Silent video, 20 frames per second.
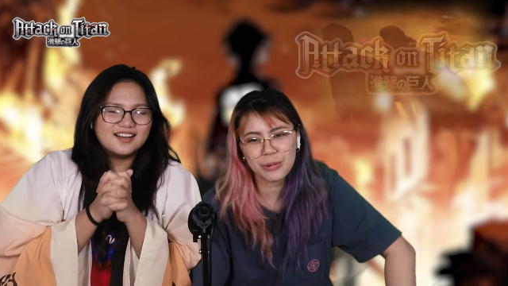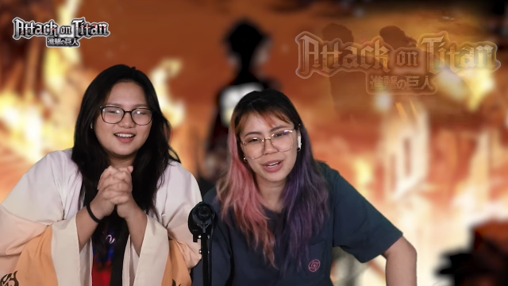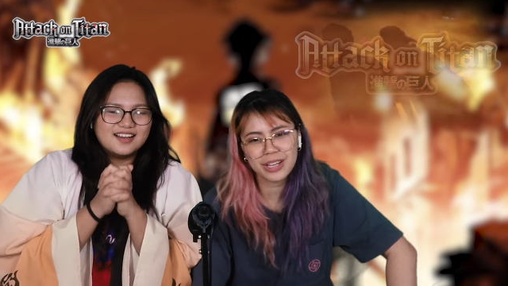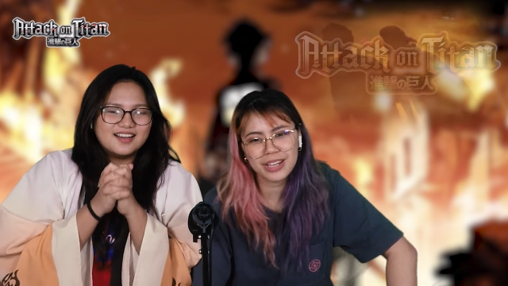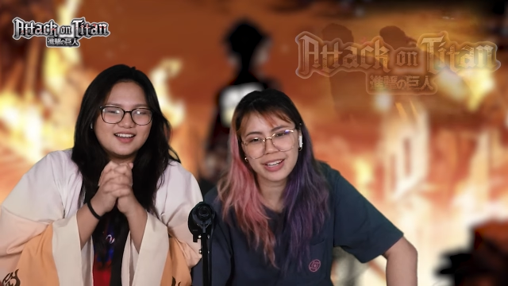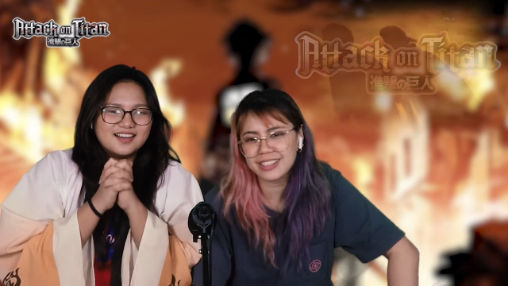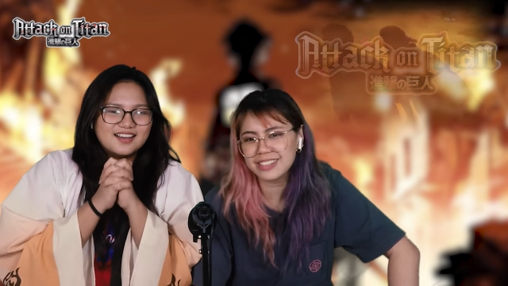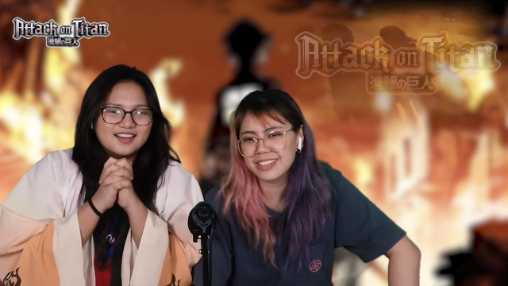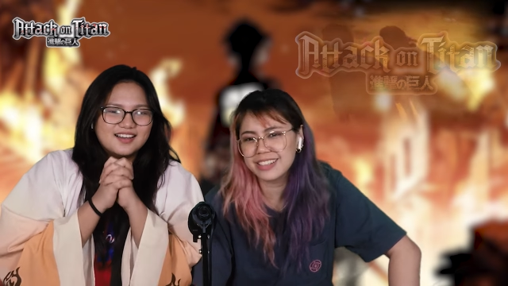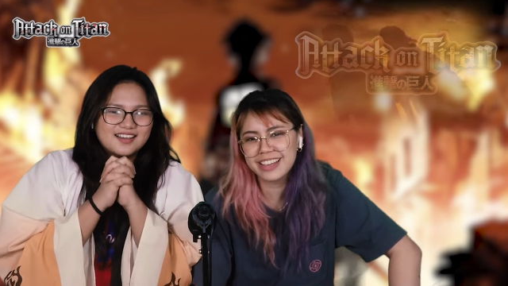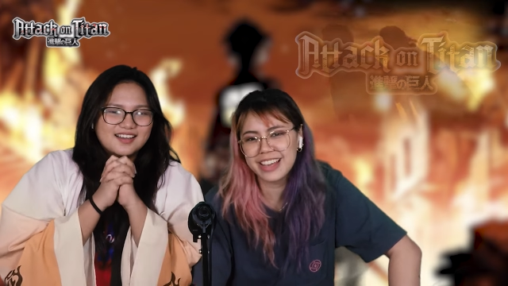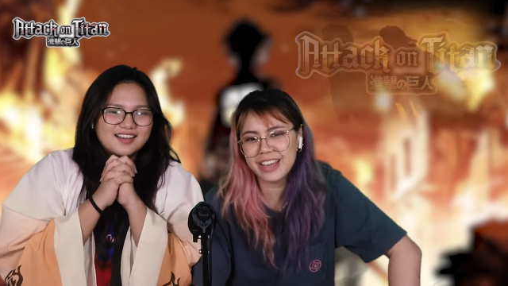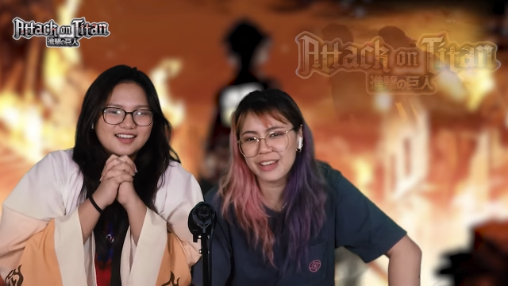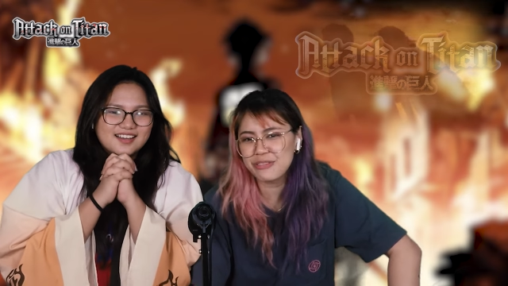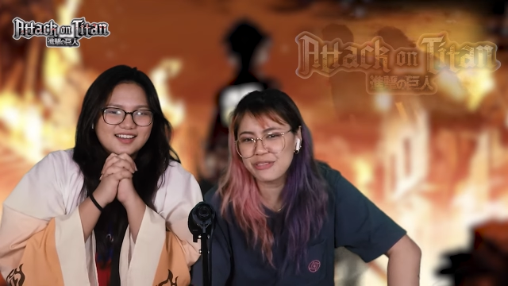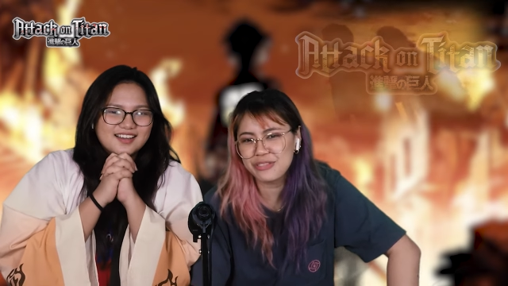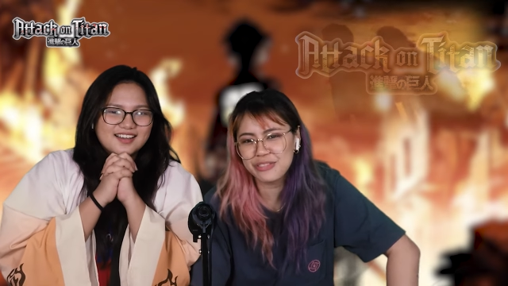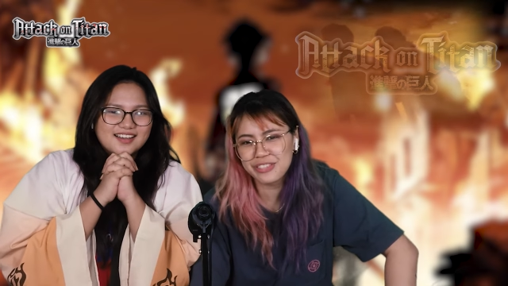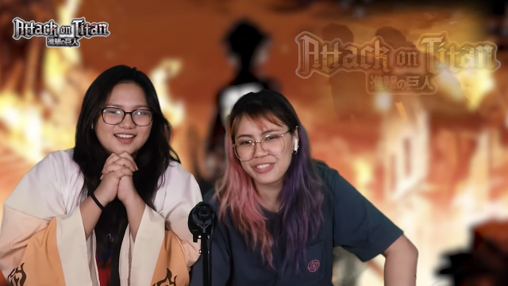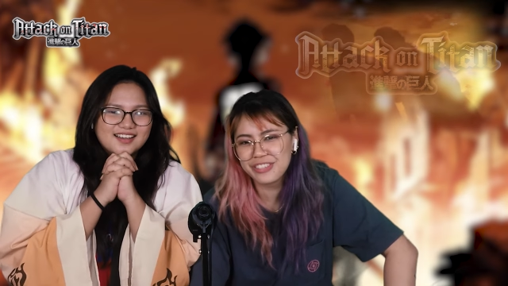Speaker 1: to give
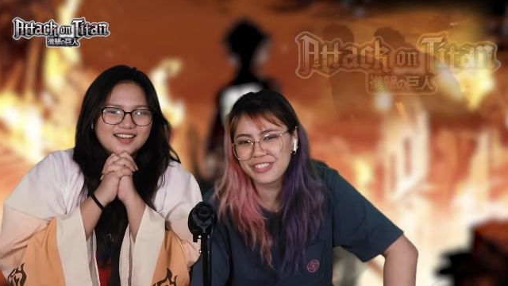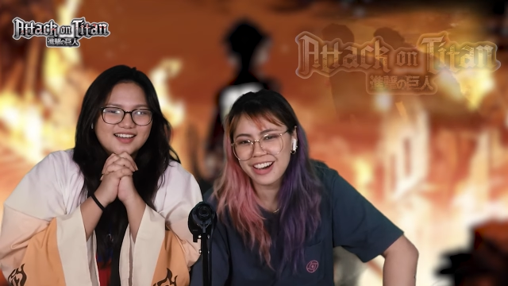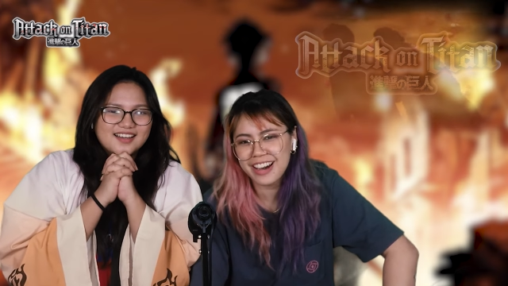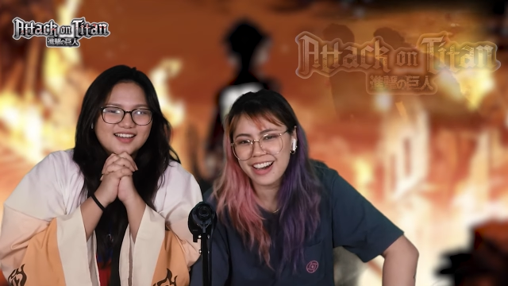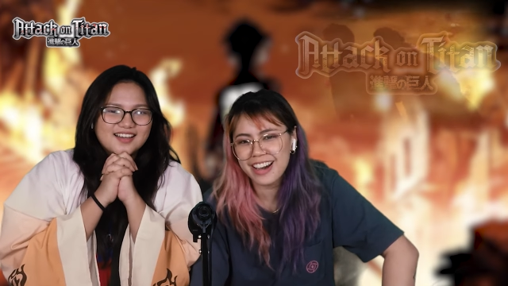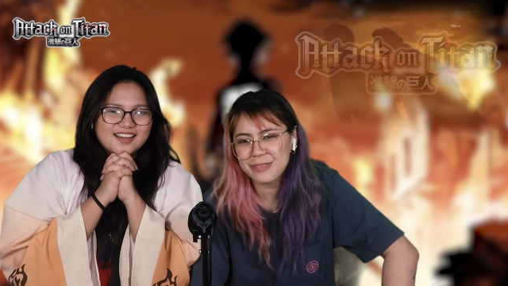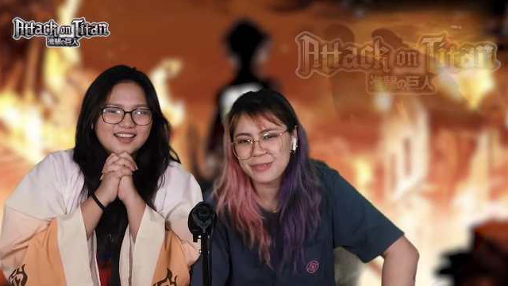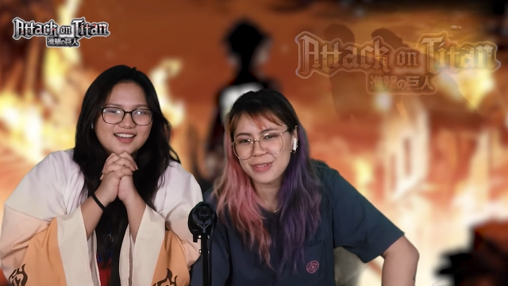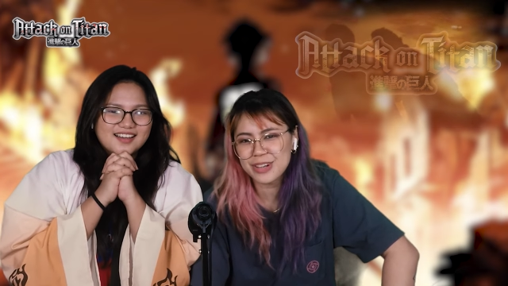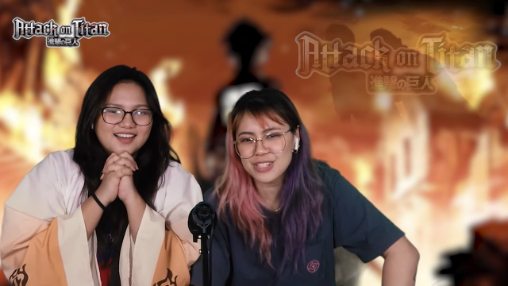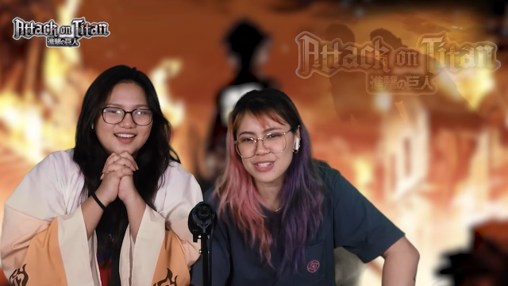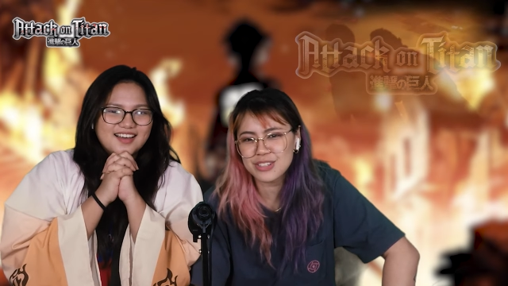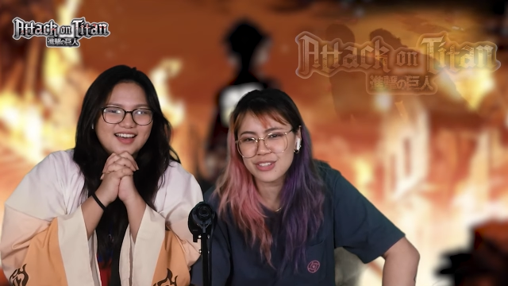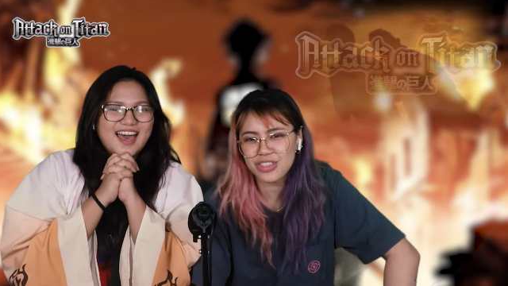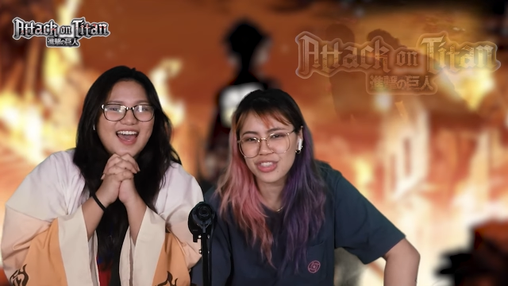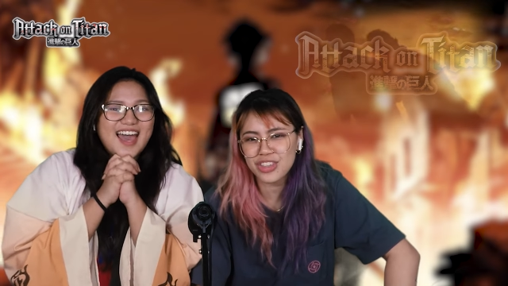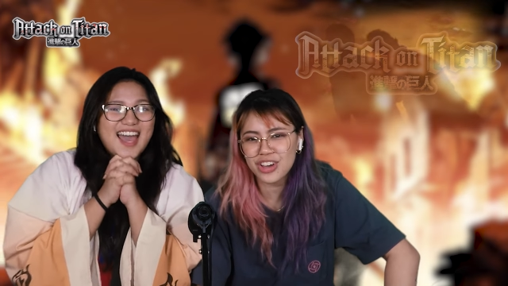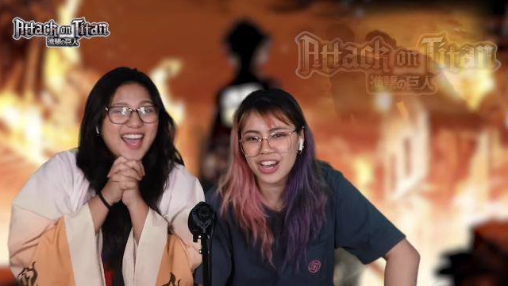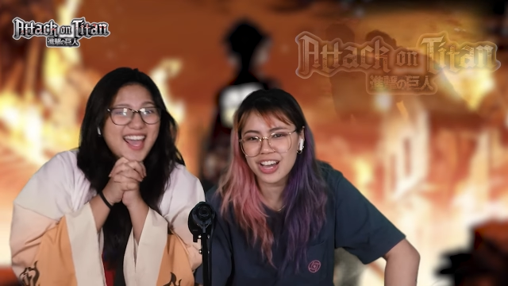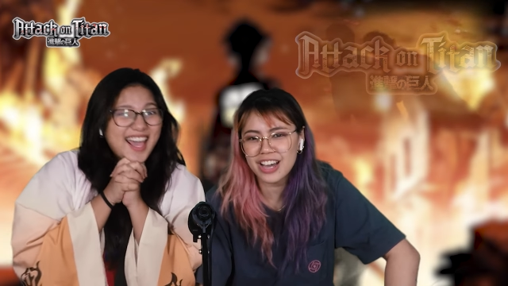much
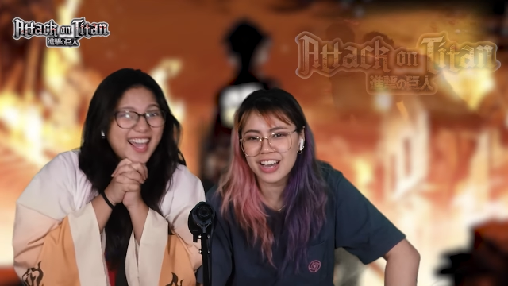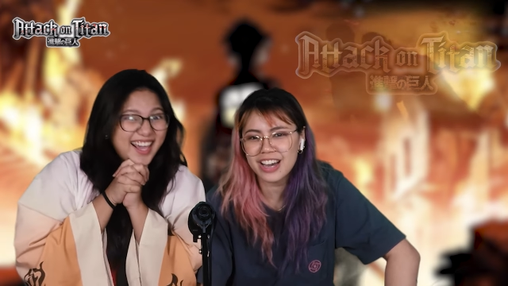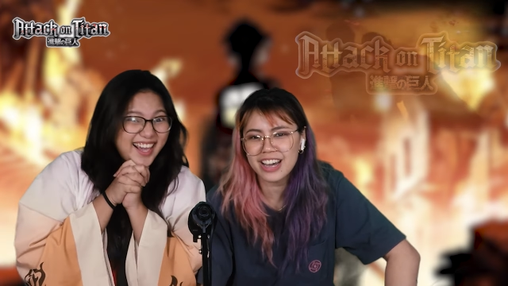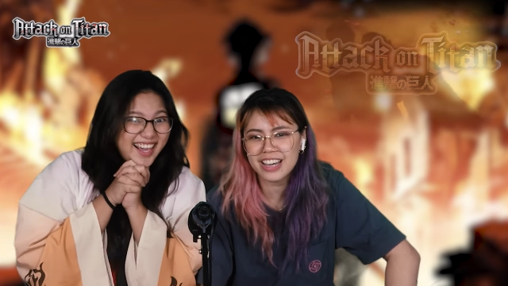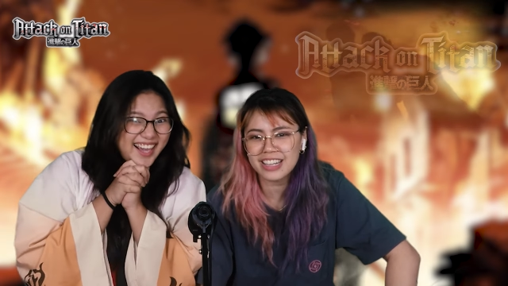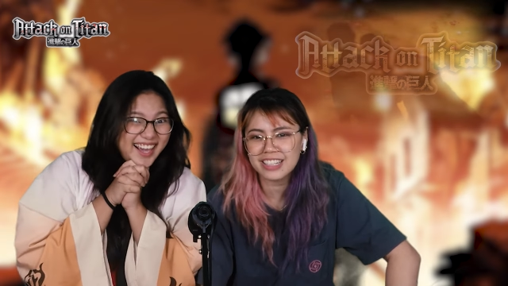thought.